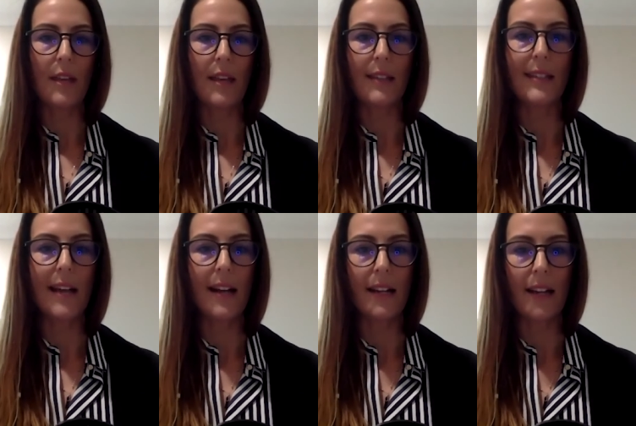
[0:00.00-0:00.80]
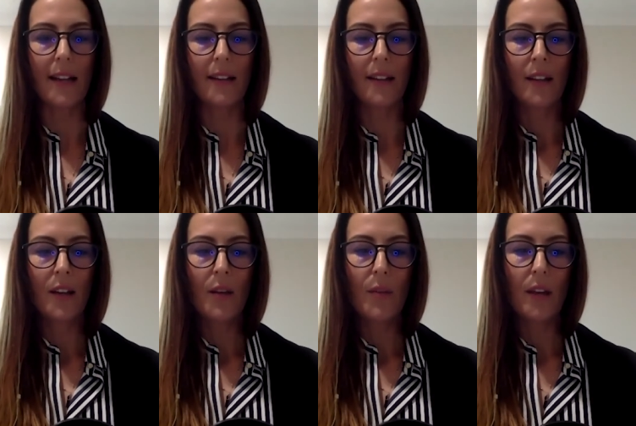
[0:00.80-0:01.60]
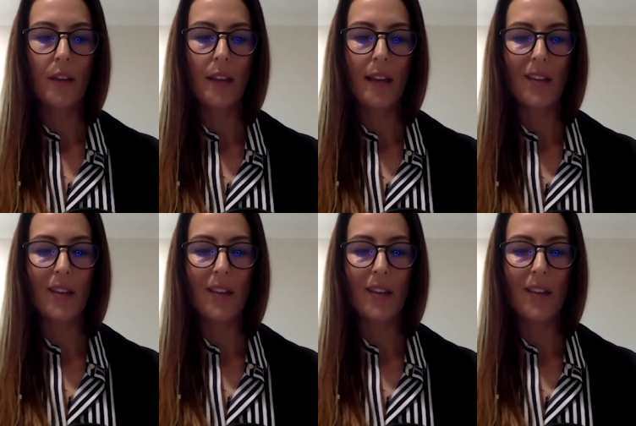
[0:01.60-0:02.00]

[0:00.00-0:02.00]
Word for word: they're starting at. But I think